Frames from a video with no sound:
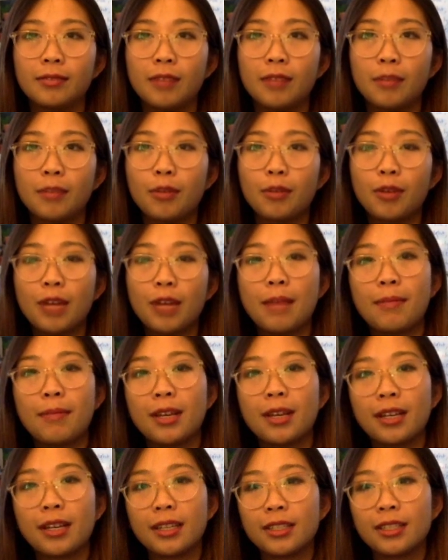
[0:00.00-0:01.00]
important
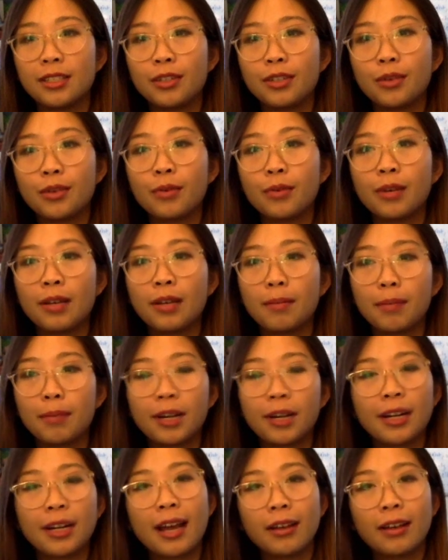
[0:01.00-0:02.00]
because you don't want to
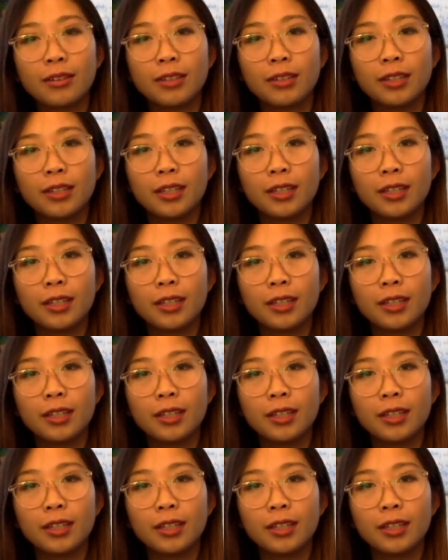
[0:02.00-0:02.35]
burn out.